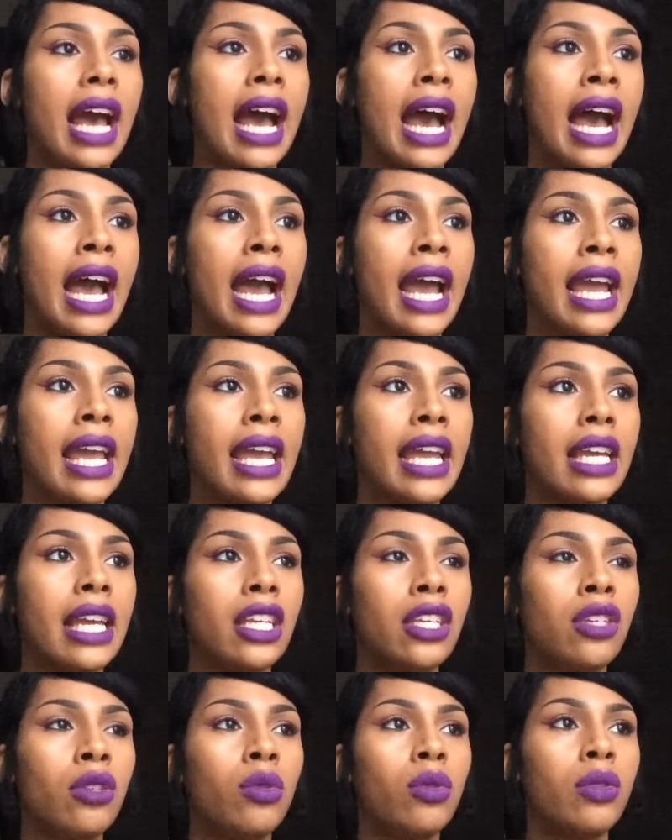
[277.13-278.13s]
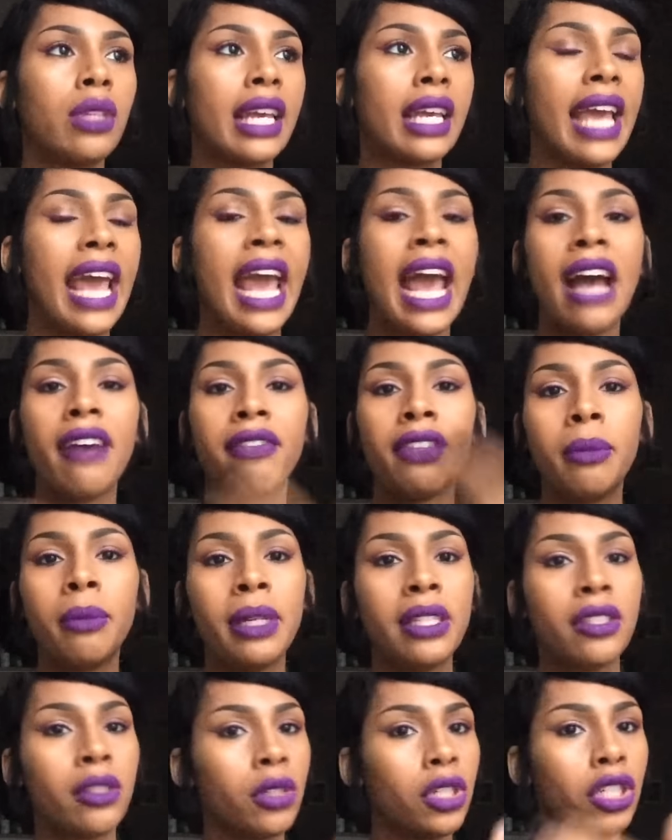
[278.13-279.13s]
I use like half of the
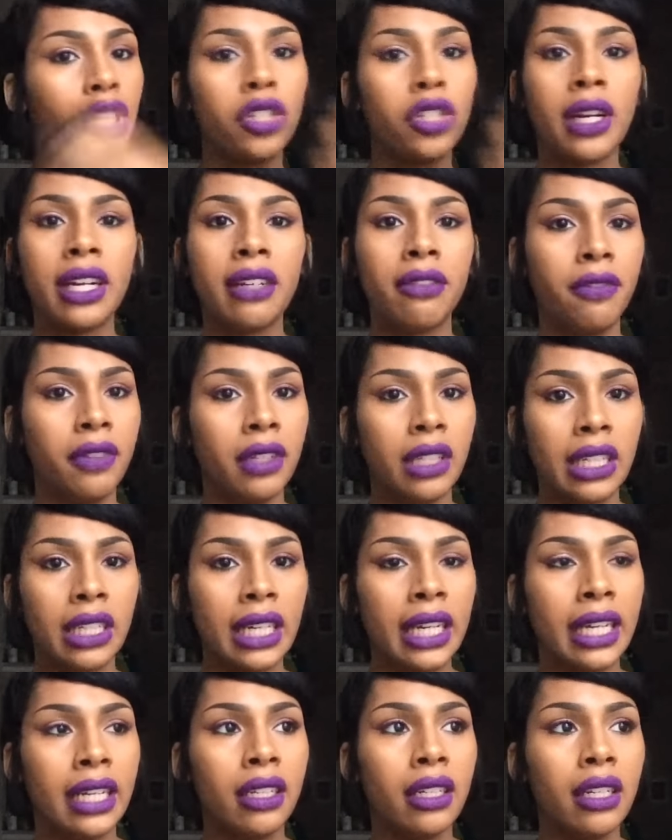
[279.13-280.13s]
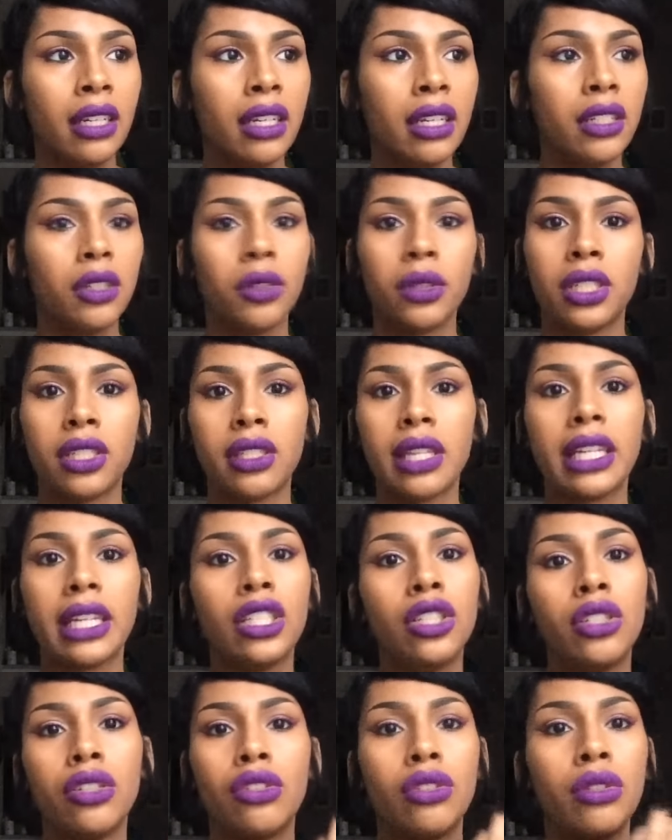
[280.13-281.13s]
pencil just trying to fill it in, or just
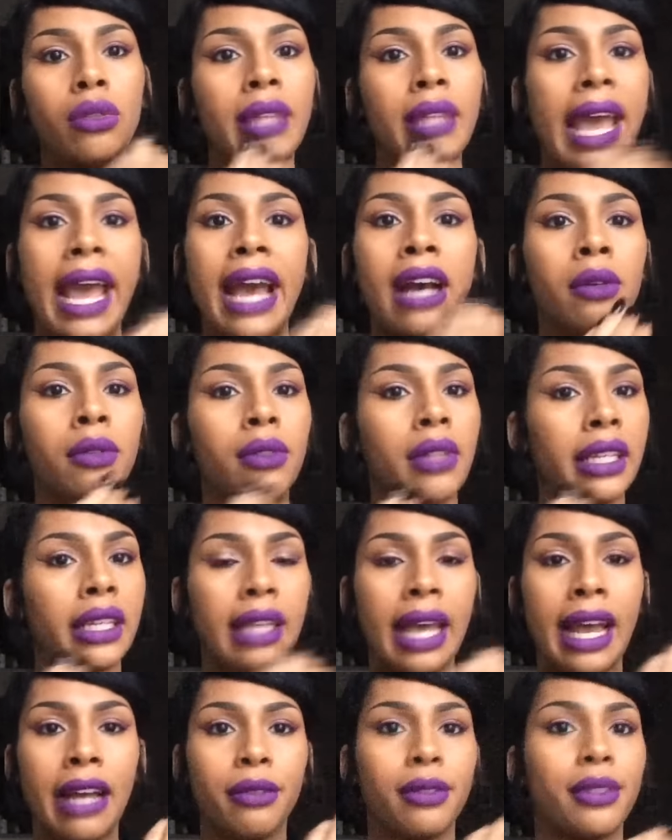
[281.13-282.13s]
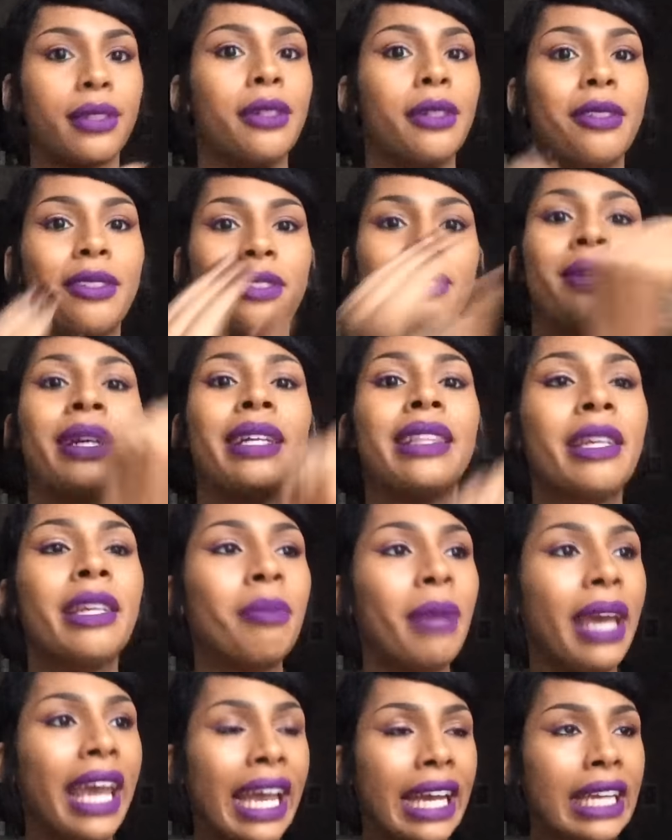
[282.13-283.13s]
do the outskirts of my
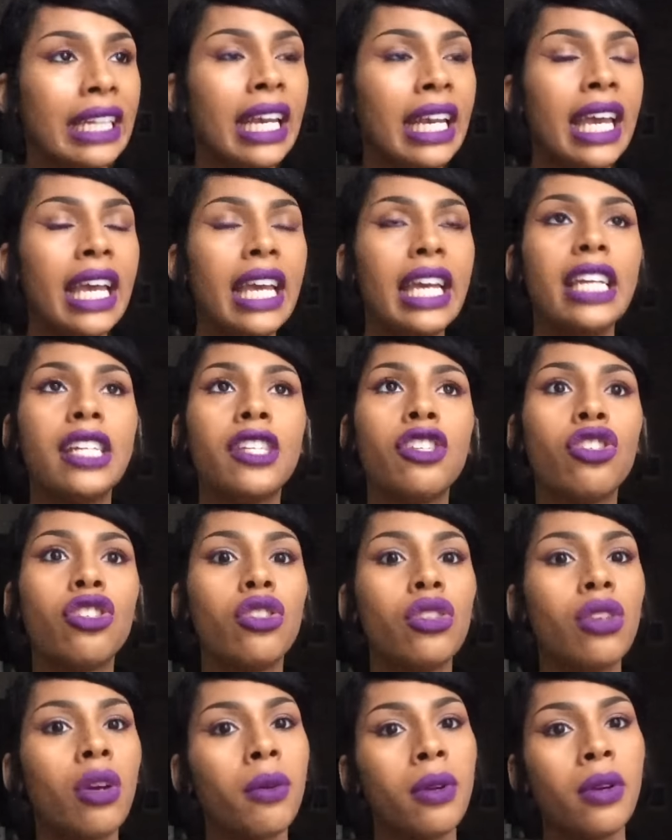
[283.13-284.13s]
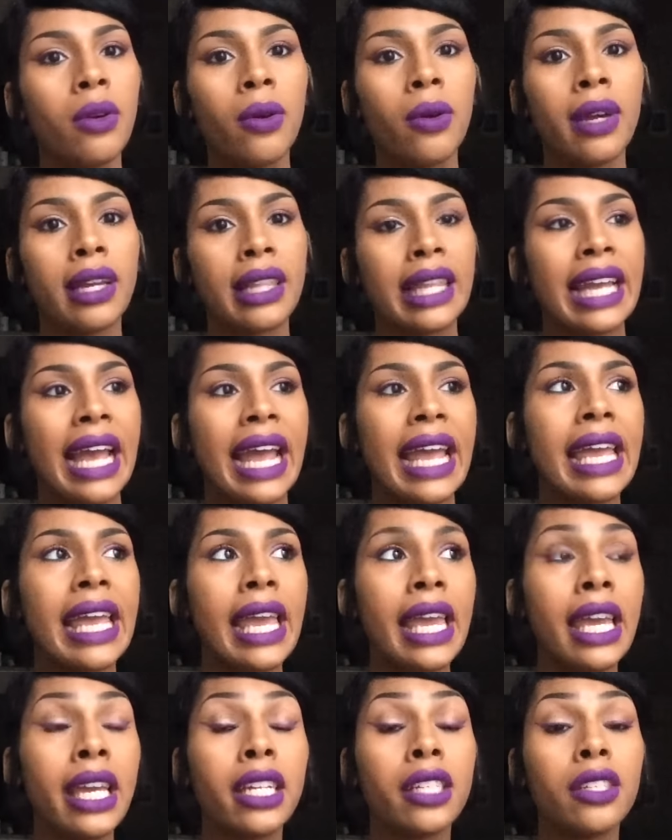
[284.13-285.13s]
lip, and it's so annoying. Like, I
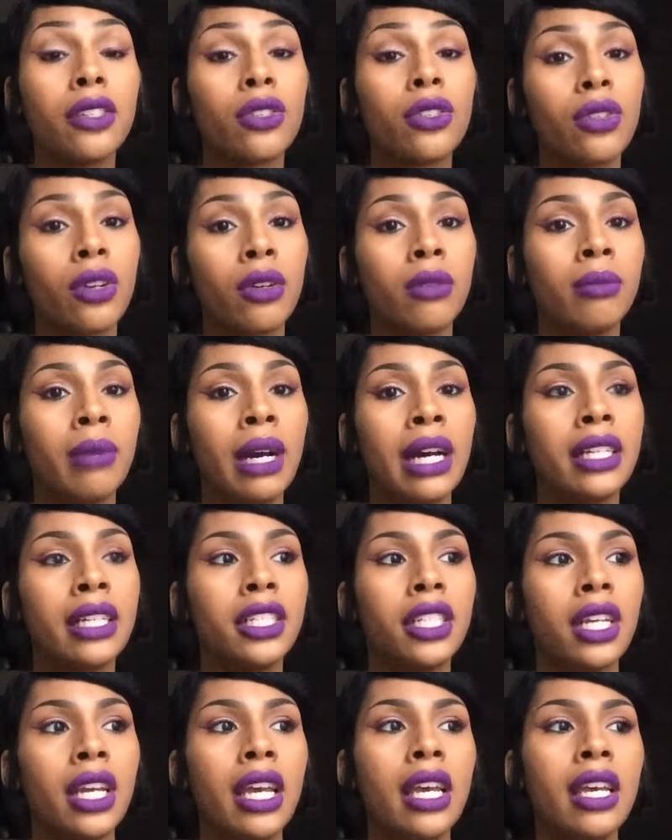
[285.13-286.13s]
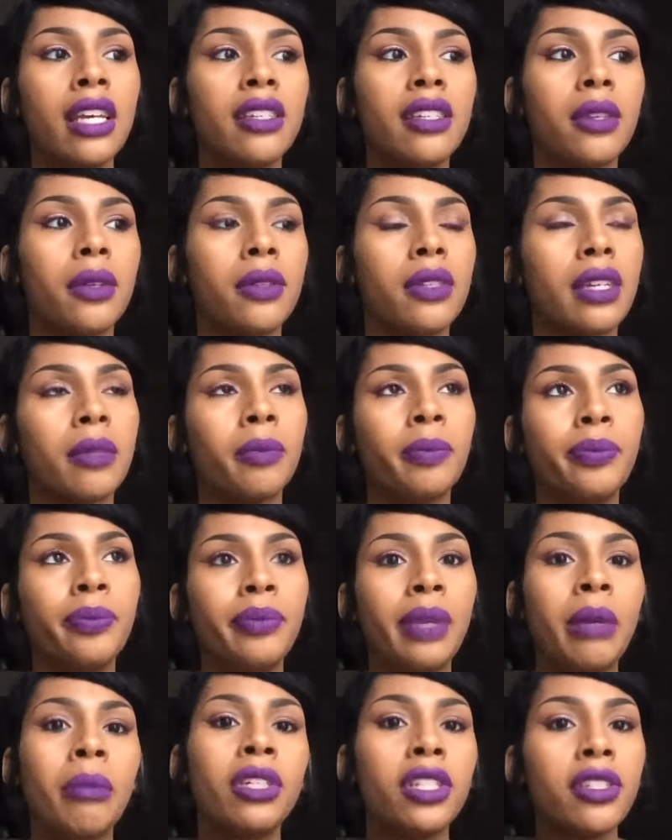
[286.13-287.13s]
hate it so much. So I was like,
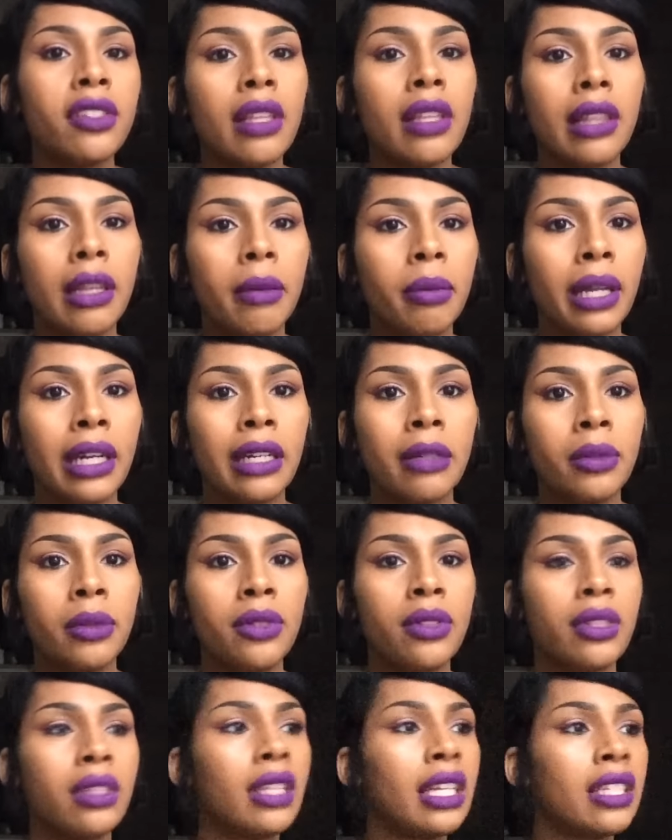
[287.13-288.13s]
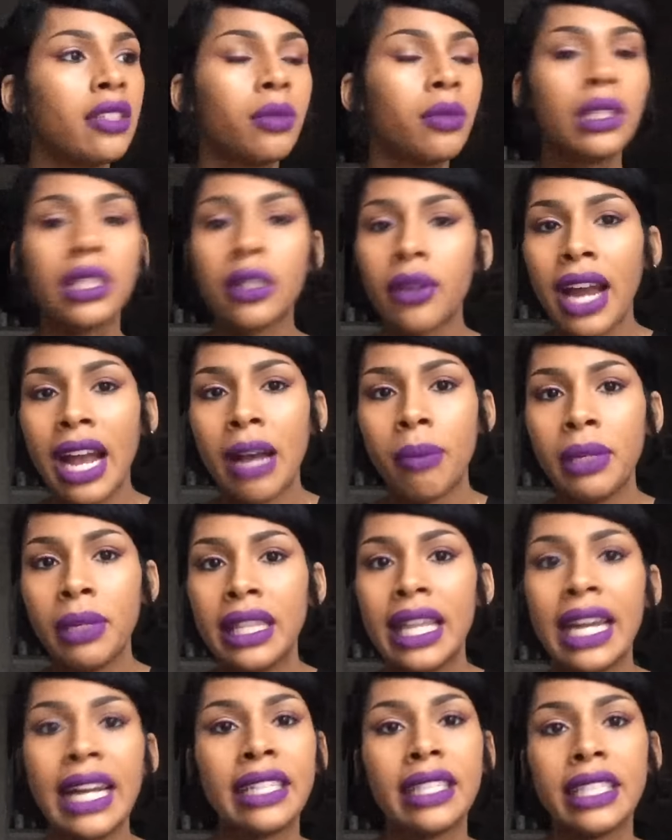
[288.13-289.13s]
maybe it's just the lip liner I'm using that's really crappy
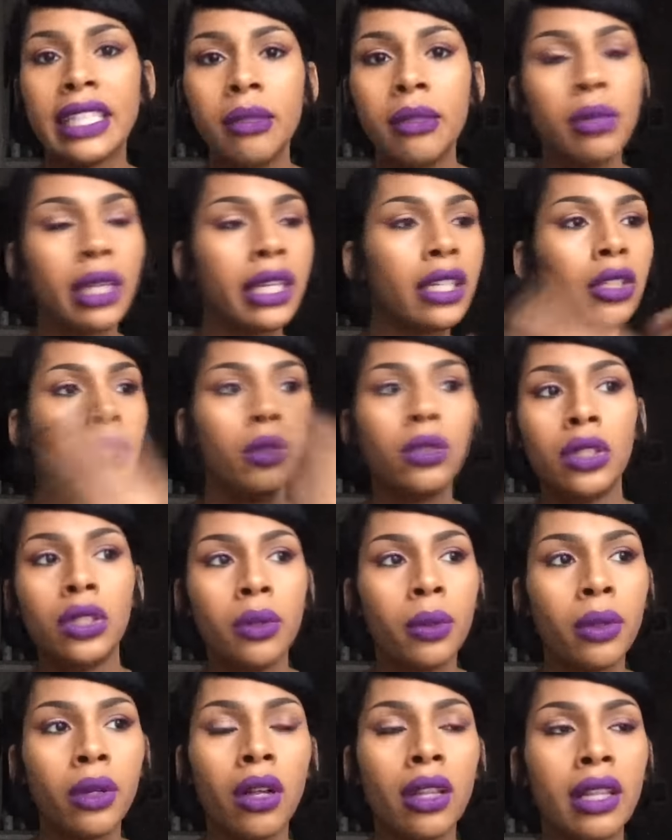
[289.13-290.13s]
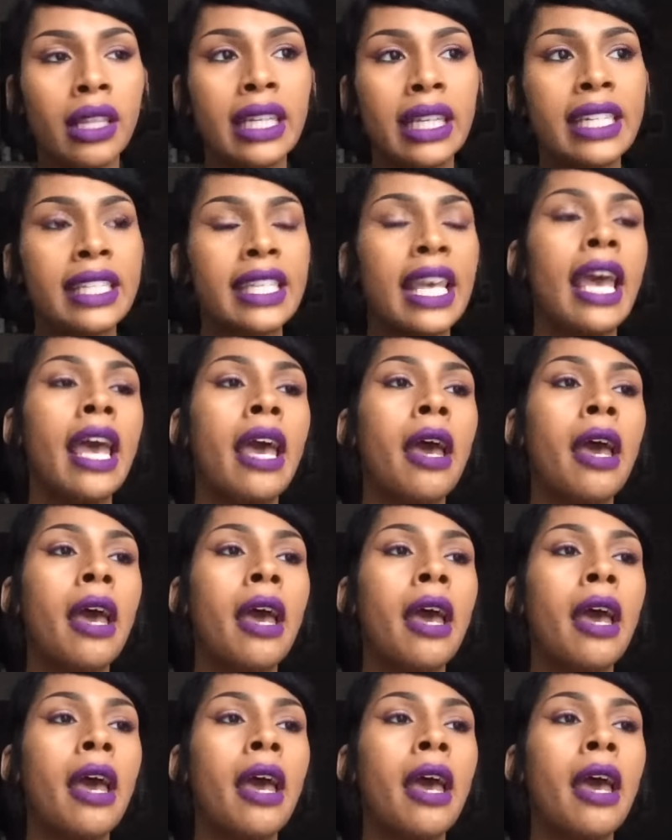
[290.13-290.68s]
that I have to keep like doing all of this.